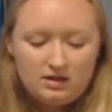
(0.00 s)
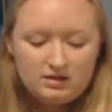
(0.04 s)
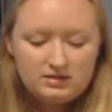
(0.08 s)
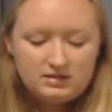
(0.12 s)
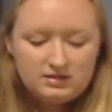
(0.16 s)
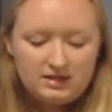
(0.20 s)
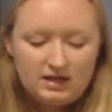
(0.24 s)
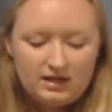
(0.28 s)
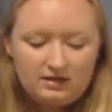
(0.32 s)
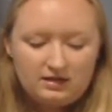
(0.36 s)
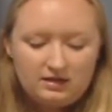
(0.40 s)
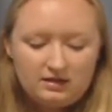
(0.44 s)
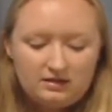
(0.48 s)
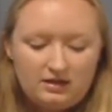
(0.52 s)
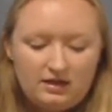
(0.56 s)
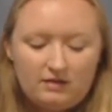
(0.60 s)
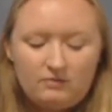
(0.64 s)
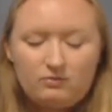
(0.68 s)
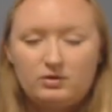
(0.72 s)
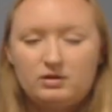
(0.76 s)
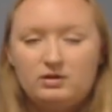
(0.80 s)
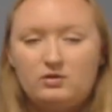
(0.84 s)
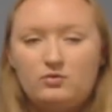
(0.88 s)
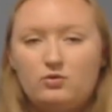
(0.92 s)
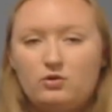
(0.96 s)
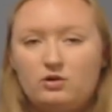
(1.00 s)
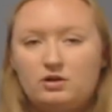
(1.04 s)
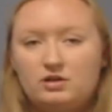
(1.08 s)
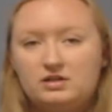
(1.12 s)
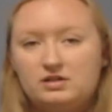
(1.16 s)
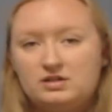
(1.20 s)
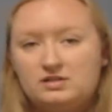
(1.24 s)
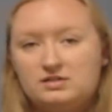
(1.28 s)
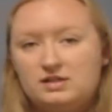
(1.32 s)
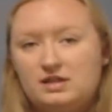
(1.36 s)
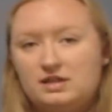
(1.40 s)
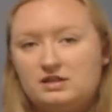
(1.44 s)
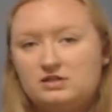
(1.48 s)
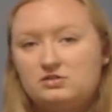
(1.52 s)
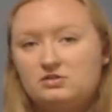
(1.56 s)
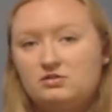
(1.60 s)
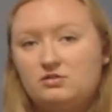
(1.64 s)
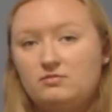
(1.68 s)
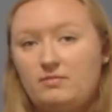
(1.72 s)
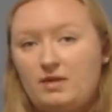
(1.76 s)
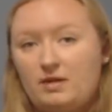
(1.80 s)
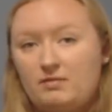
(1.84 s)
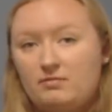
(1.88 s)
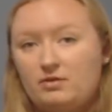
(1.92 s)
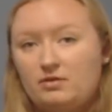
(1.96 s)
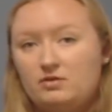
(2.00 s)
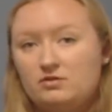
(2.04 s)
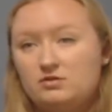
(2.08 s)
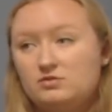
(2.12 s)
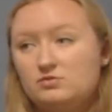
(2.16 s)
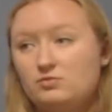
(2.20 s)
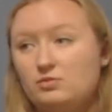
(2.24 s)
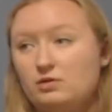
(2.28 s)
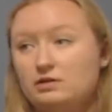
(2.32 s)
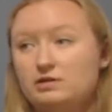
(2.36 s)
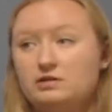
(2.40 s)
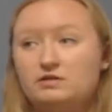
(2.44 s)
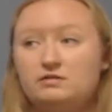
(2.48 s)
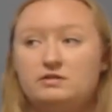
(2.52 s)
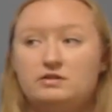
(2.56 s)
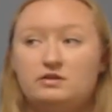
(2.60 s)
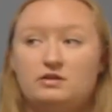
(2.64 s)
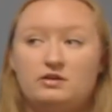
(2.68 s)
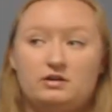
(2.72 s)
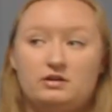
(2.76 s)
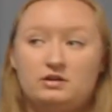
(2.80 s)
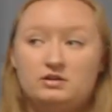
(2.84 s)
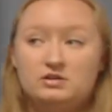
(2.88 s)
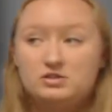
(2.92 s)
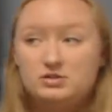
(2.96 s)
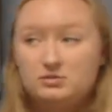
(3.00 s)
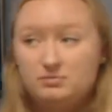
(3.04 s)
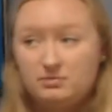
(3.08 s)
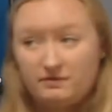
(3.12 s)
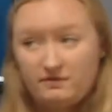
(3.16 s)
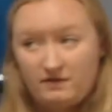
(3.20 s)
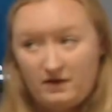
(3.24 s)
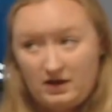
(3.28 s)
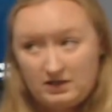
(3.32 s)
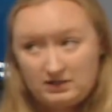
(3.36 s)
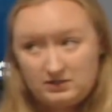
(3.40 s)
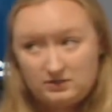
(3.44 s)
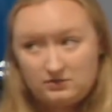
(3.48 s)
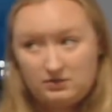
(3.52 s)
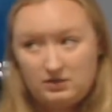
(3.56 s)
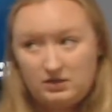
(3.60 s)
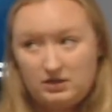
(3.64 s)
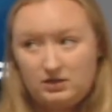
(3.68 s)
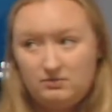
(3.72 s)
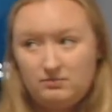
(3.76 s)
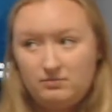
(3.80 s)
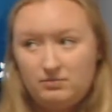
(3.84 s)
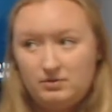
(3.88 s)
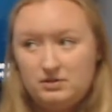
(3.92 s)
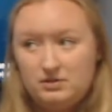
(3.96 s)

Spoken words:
stated that when organizational members, whether they're in a supervisory